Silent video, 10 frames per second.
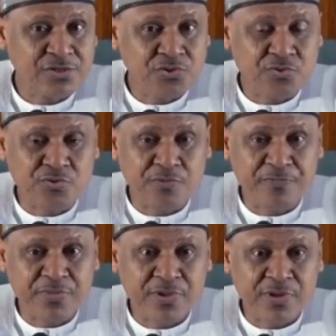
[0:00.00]
to
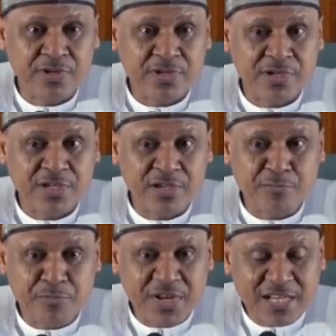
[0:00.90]

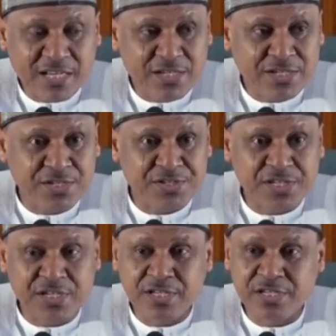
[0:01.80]
immediately
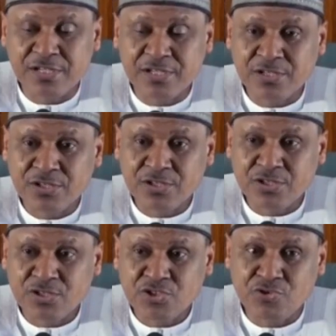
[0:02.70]
see
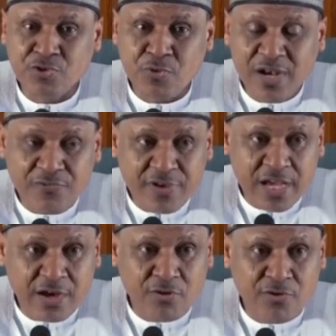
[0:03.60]
to the
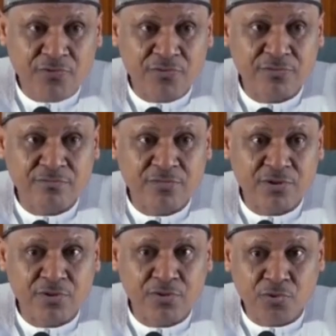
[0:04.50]
welfare of
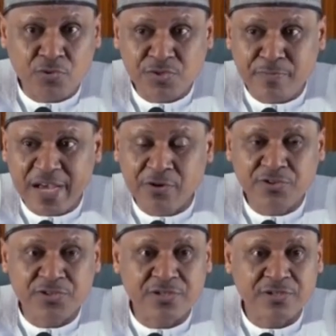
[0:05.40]
those
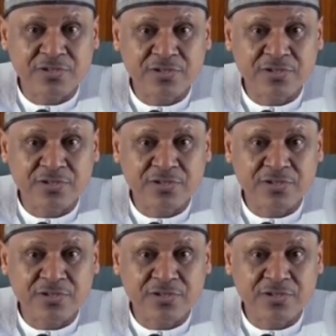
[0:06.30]
minors